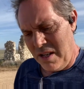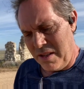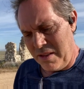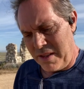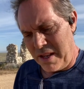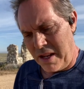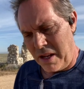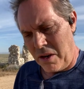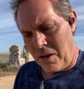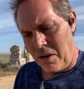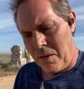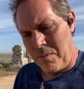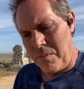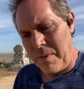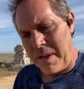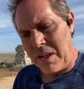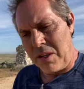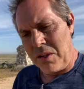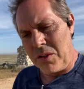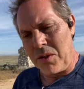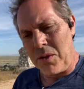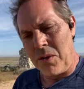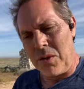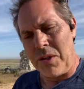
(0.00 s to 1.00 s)
are
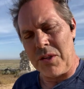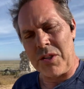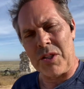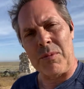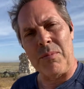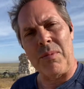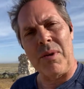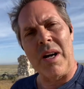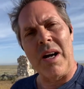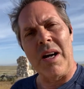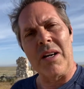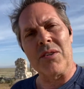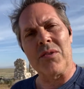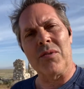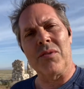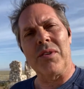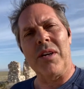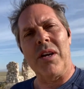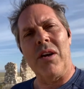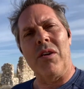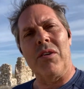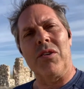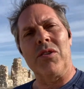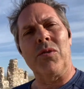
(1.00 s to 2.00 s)
making sure that supplies are
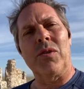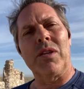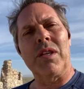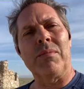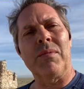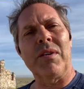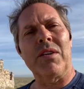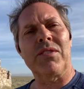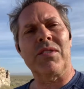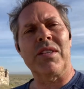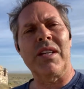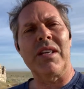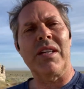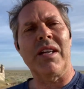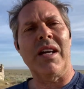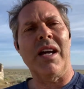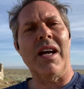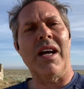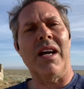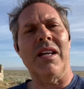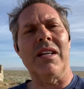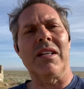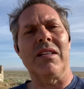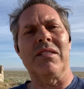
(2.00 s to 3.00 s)
there and doing the best they
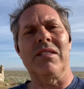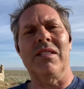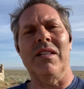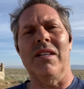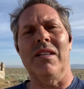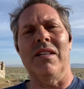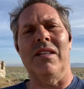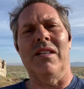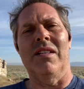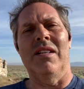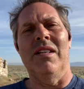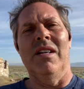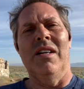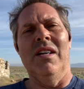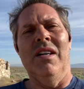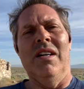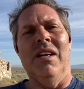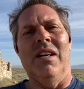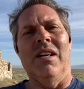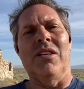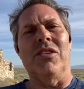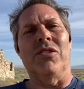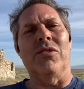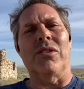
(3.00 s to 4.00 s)
can, and
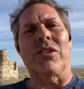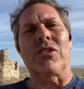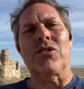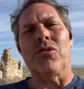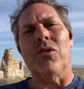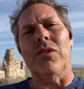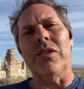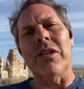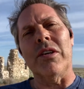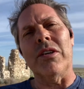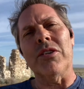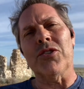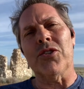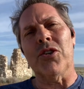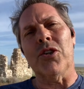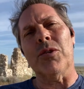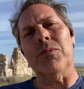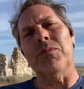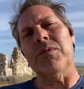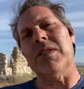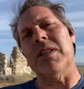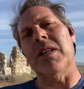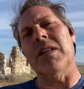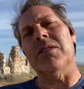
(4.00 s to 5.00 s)
under extraordinary
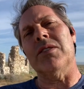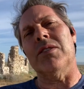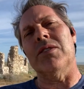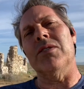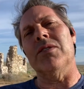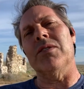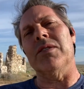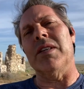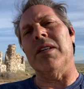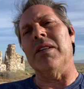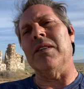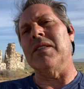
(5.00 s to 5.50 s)
circumstances,